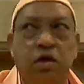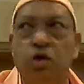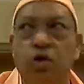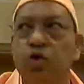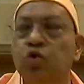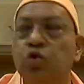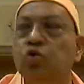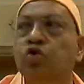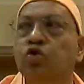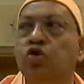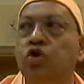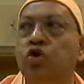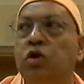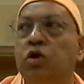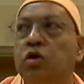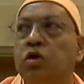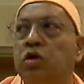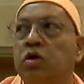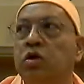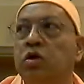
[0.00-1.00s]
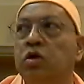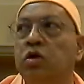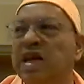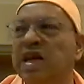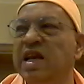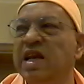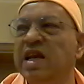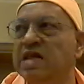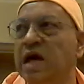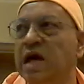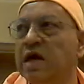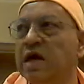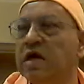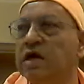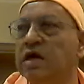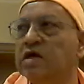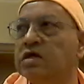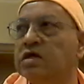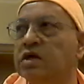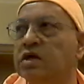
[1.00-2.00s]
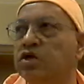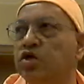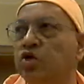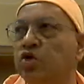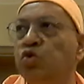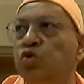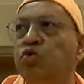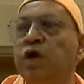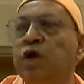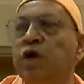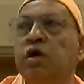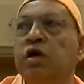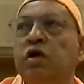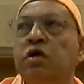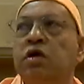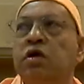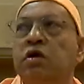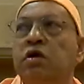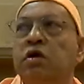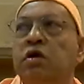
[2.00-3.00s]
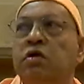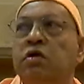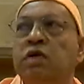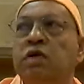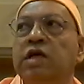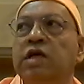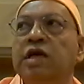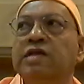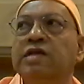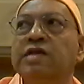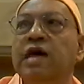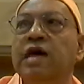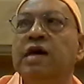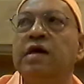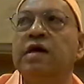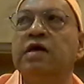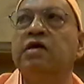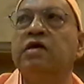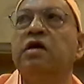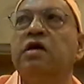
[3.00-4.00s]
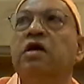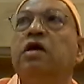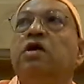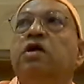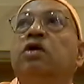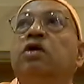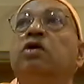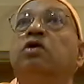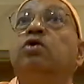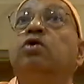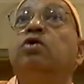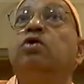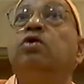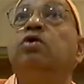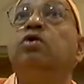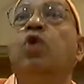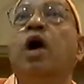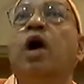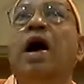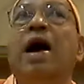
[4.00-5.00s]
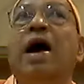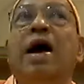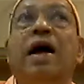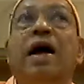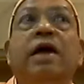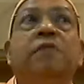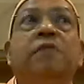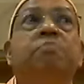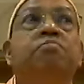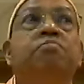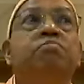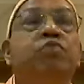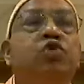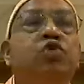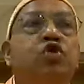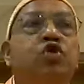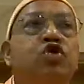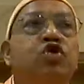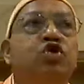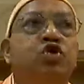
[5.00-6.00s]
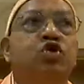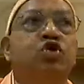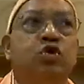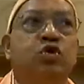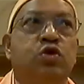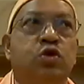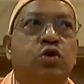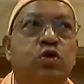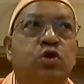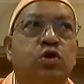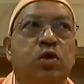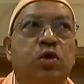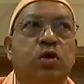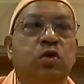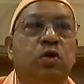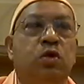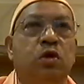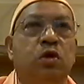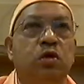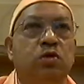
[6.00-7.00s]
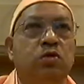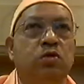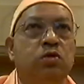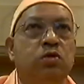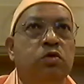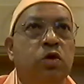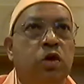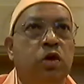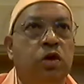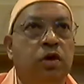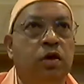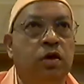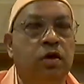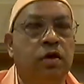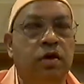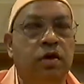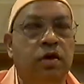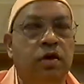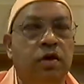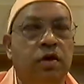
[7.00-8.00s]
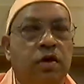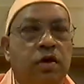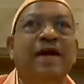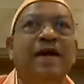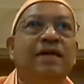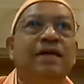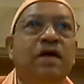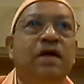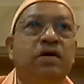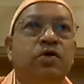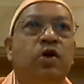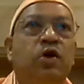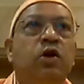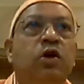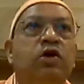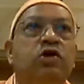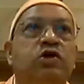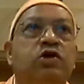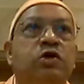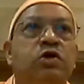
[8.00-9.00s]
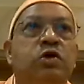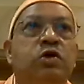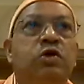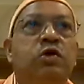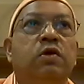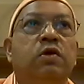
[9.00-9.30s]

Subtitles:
root, where exactly is the doorway, where exactly do I push in order to gain that knowledge.